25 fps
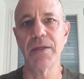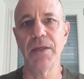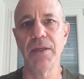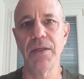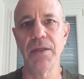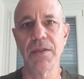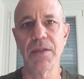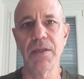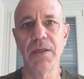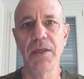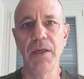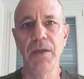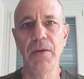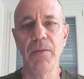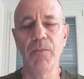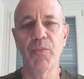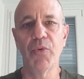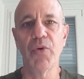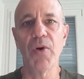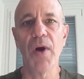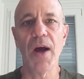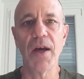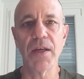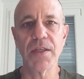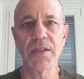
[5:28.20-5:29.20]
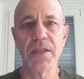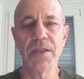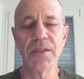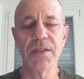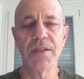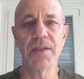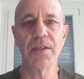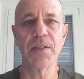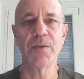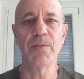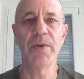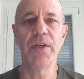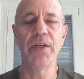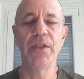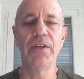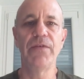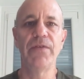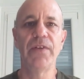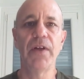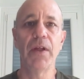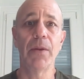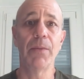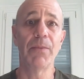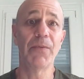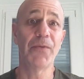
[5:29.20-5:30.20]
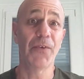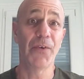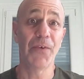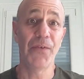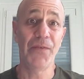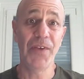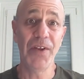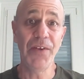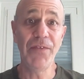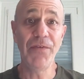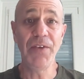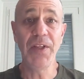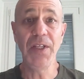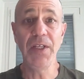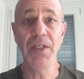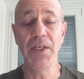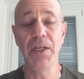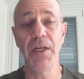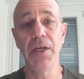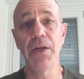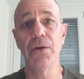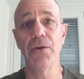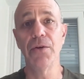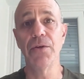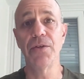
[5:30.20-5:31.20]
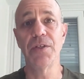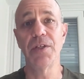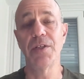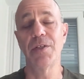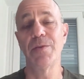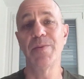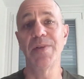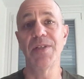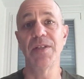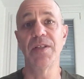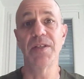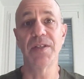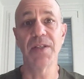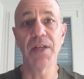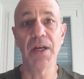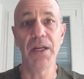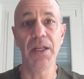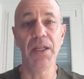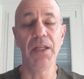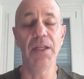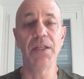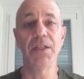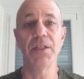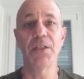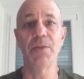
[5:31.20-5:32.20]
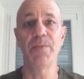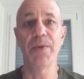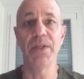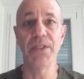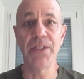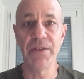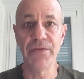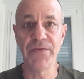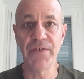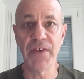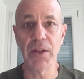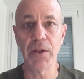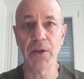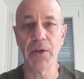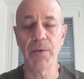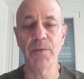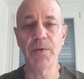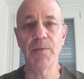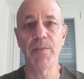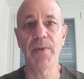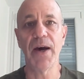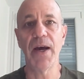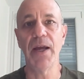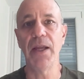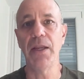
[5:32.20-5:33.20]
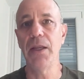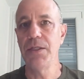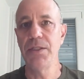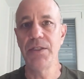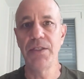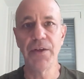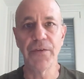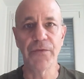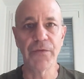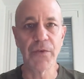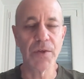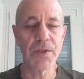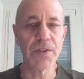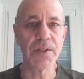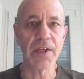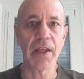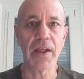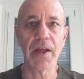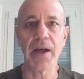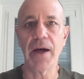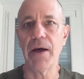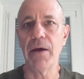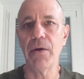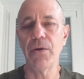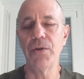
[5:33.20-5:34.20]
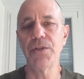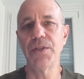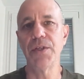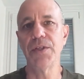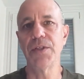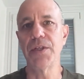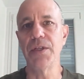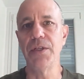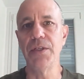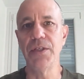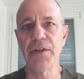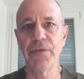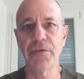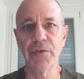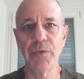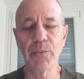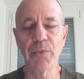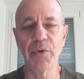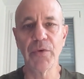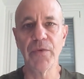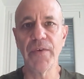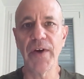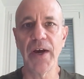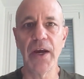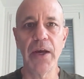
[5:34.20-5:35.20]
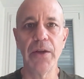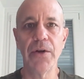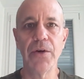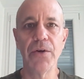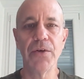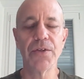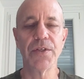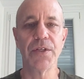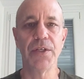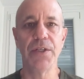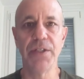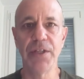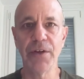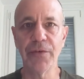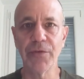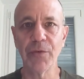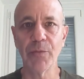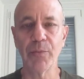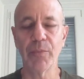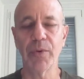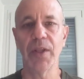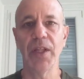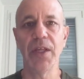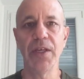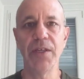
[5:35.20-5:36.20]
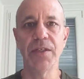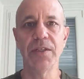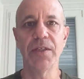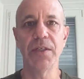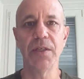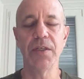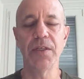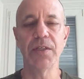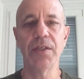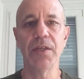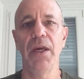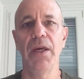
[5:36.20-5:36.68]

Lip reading: is a process that's been developed for 50 years. It's been studied, it's been developed by different psychologists and different providers in different places,